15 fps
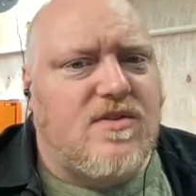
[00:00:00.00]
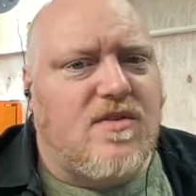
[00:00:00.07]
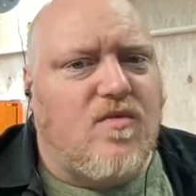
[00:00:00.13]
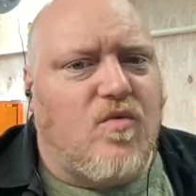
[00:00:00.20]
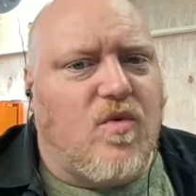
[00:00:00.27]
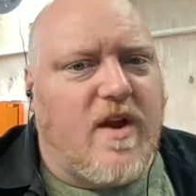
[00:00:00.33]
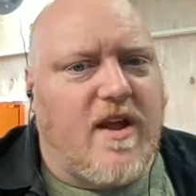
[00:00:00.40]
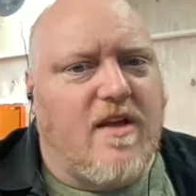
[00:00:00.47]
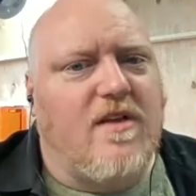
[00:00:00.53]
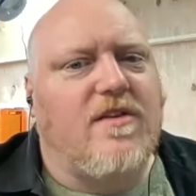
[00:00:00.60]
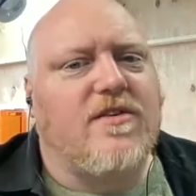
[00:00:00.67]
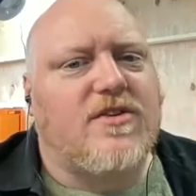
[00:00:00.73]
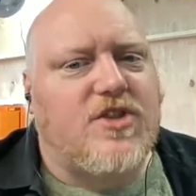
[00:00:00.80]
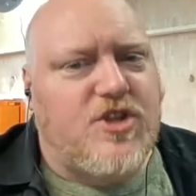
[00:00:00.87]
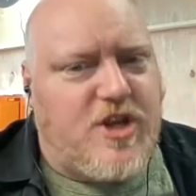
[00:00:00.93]

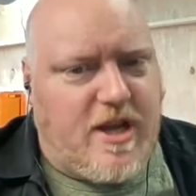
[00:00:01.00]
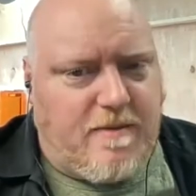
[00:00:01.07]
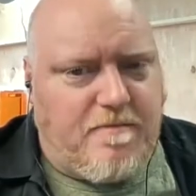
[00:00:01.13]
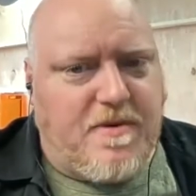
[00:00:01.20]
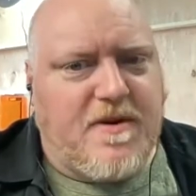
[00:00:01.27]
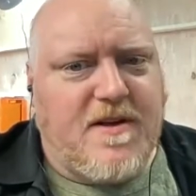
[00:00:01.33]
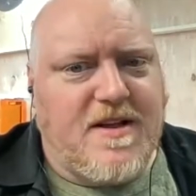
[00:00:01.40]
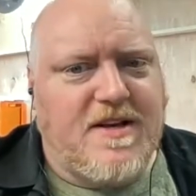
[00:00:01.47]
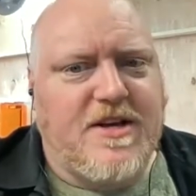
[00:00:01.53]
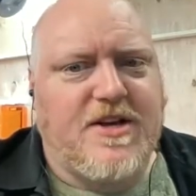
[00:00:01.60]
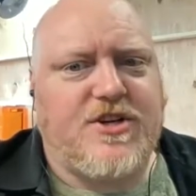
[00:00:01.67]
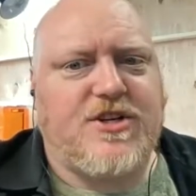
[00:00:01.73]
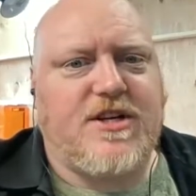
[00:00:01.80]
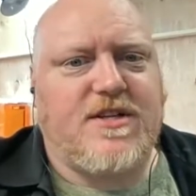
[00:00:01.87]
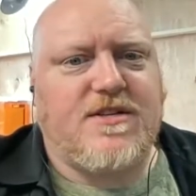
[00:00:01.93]
real cheap
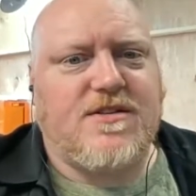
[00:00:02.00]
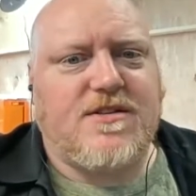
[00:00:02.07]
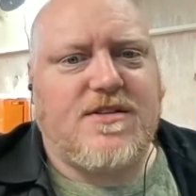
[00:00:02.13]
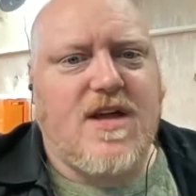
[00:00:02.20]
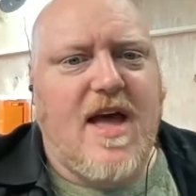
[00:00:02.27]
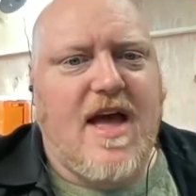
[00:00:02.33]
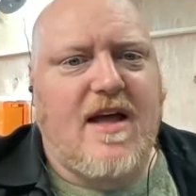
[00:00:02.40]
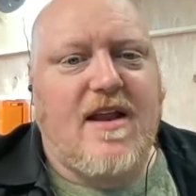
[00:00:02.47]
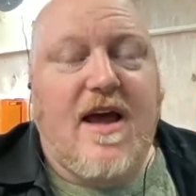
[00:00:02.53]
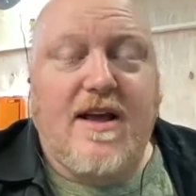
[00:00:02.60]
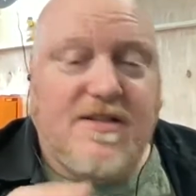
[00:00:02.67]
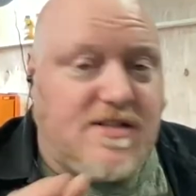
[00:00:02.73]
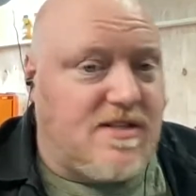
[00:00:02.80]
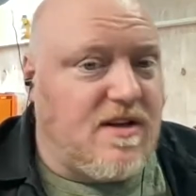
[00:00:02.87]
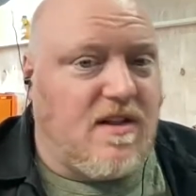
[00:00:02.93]
conditions, and I
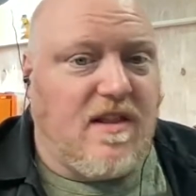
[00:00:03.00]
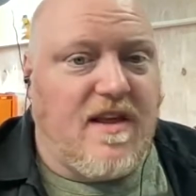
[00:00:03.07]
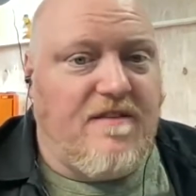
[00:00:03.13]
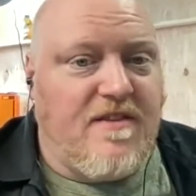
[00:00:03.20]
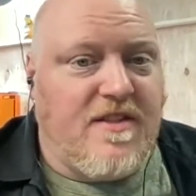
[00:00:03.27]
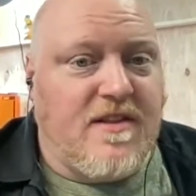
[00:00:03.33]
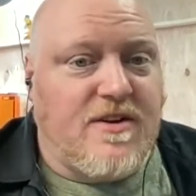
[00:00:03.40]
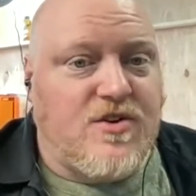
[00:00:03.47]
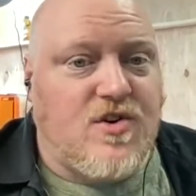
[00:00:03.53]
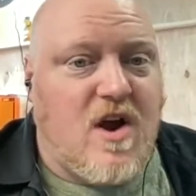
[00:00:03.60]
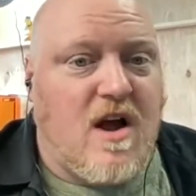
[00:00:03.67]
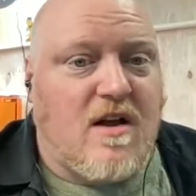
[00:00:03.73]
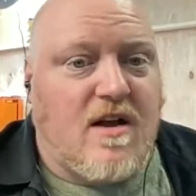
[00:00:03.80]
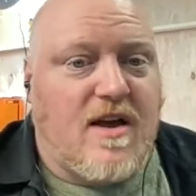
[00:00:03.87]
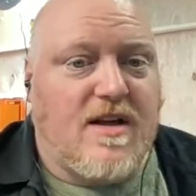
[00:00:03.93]
still live in the truck.